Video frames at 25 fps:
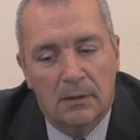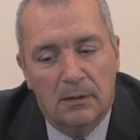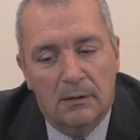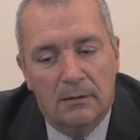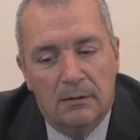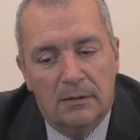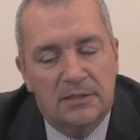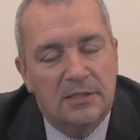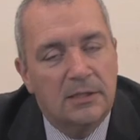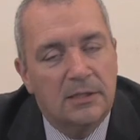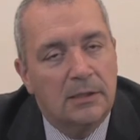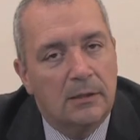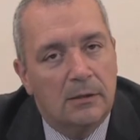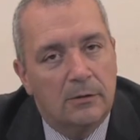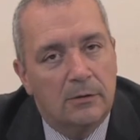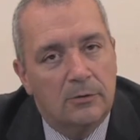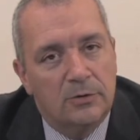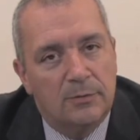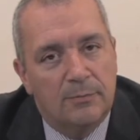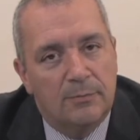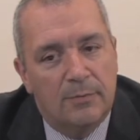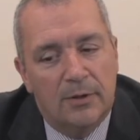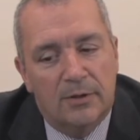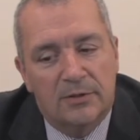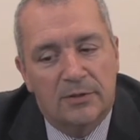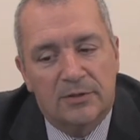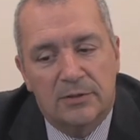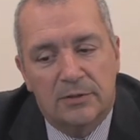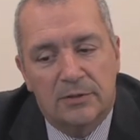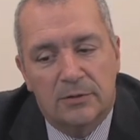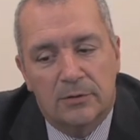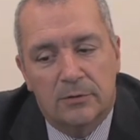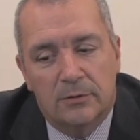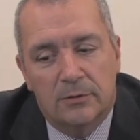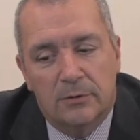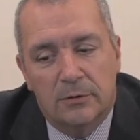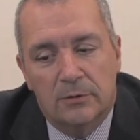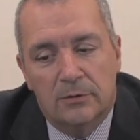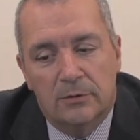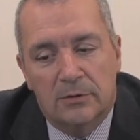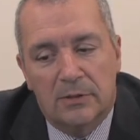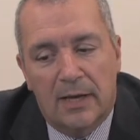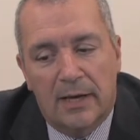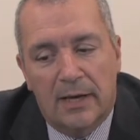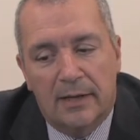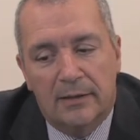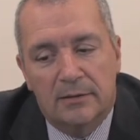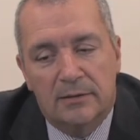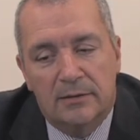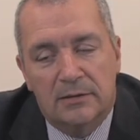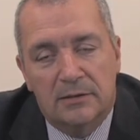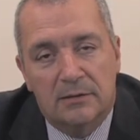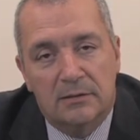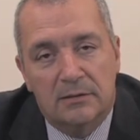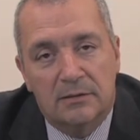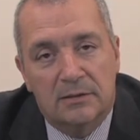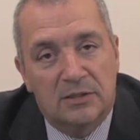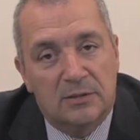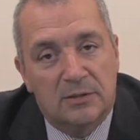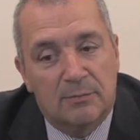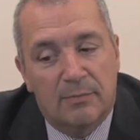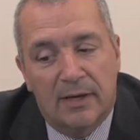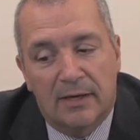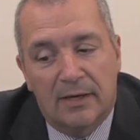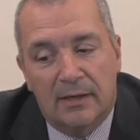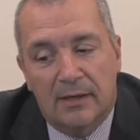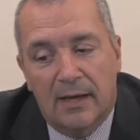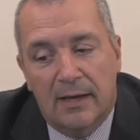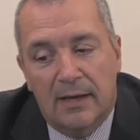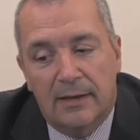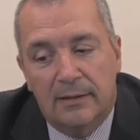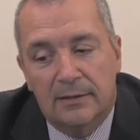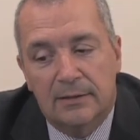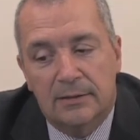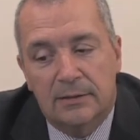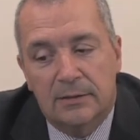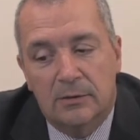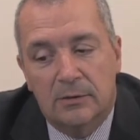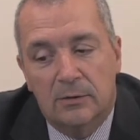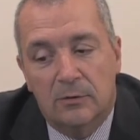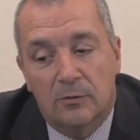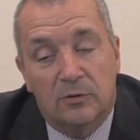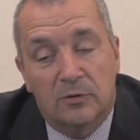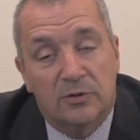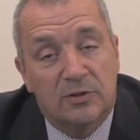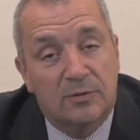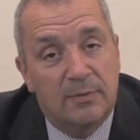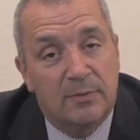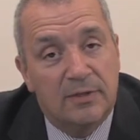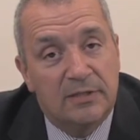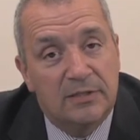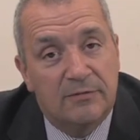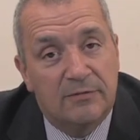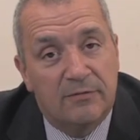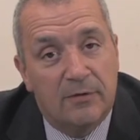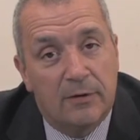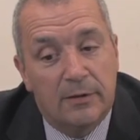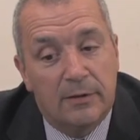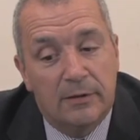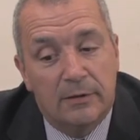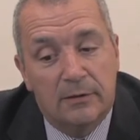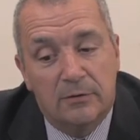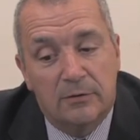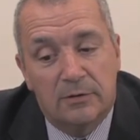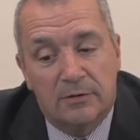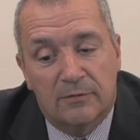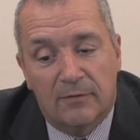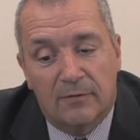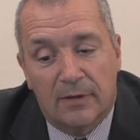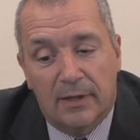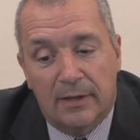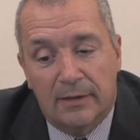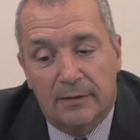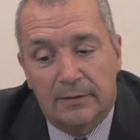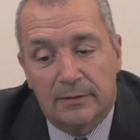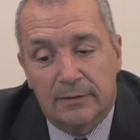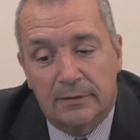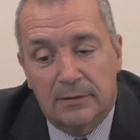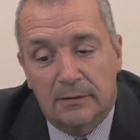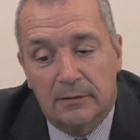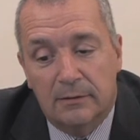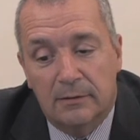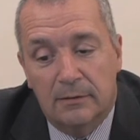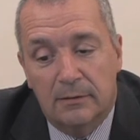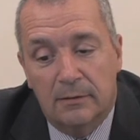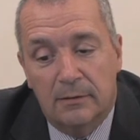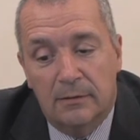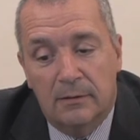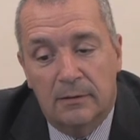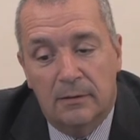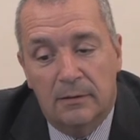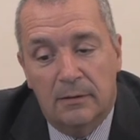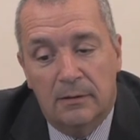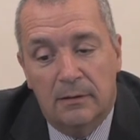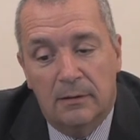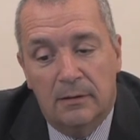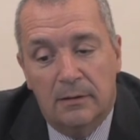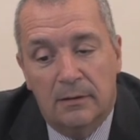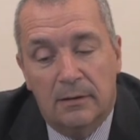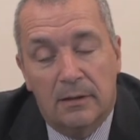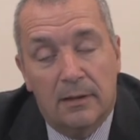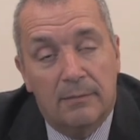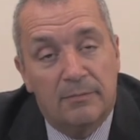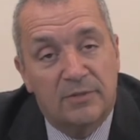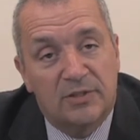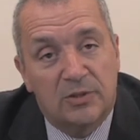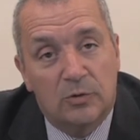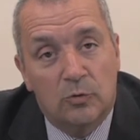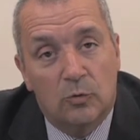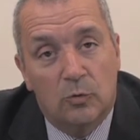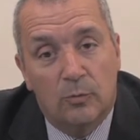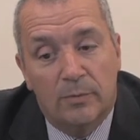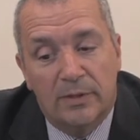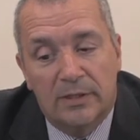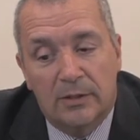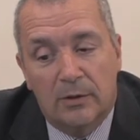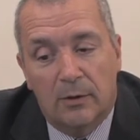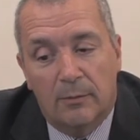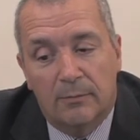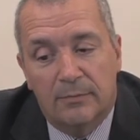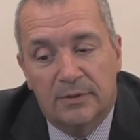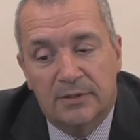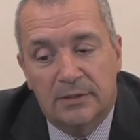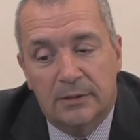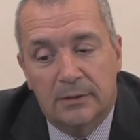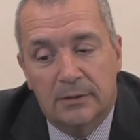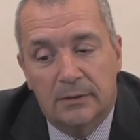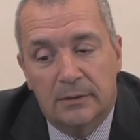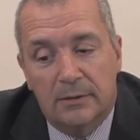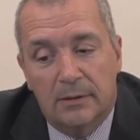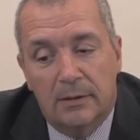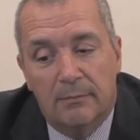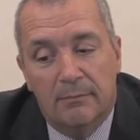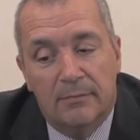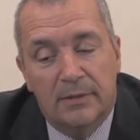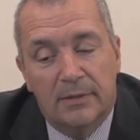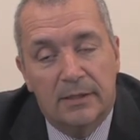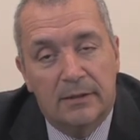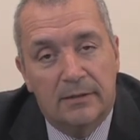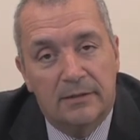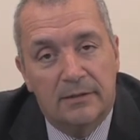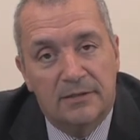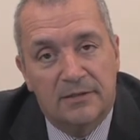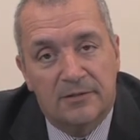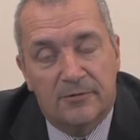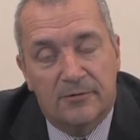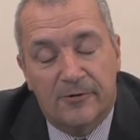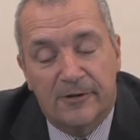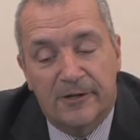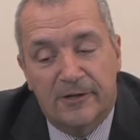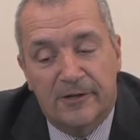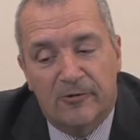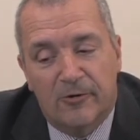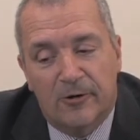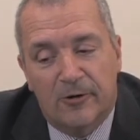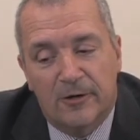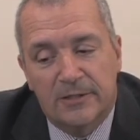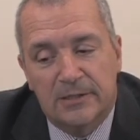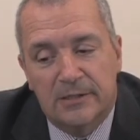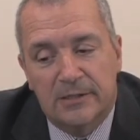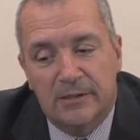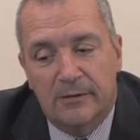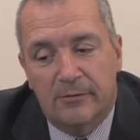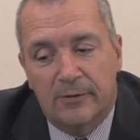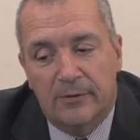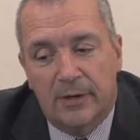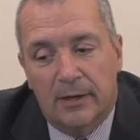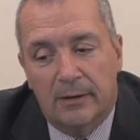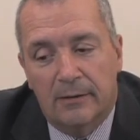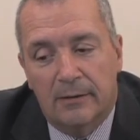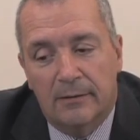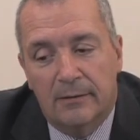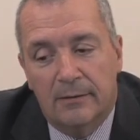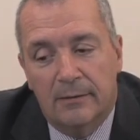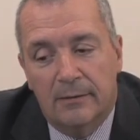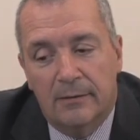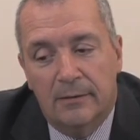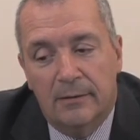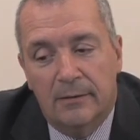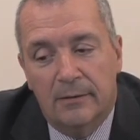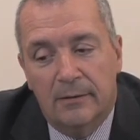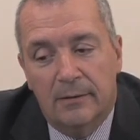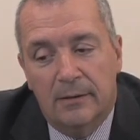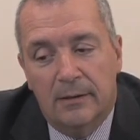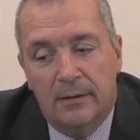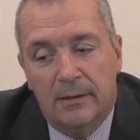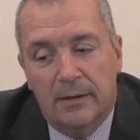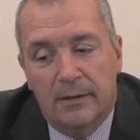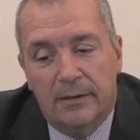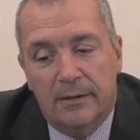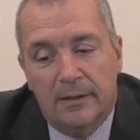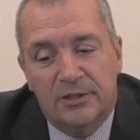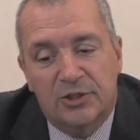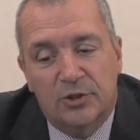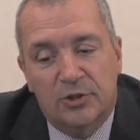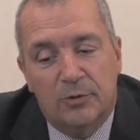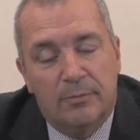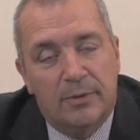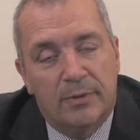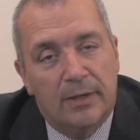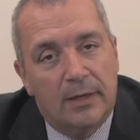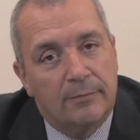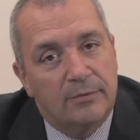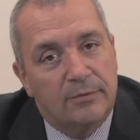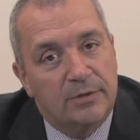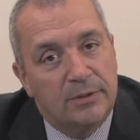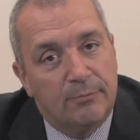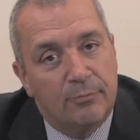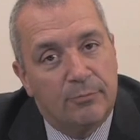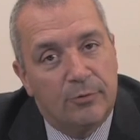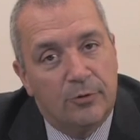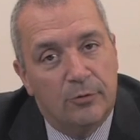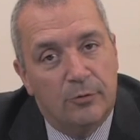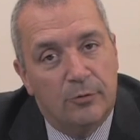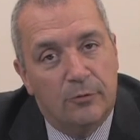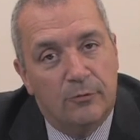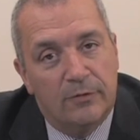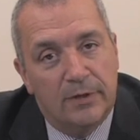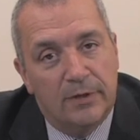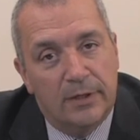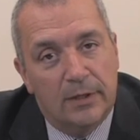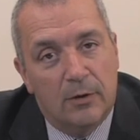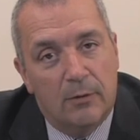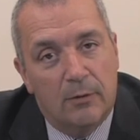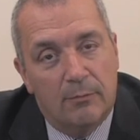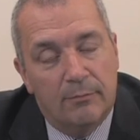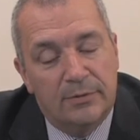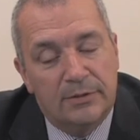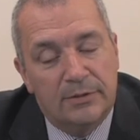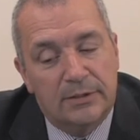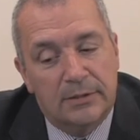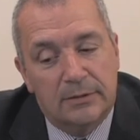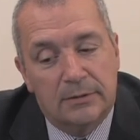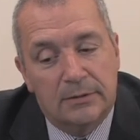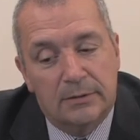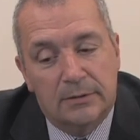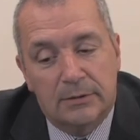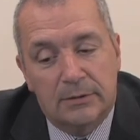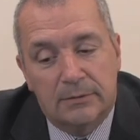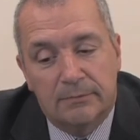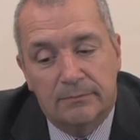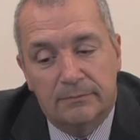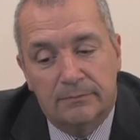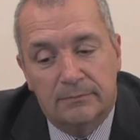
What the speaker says: This includes persons who use ladders, inspect ladders, or specify the use of ladders. They must all be competent and meet these 3 criteria, and they should be able to prove their competence.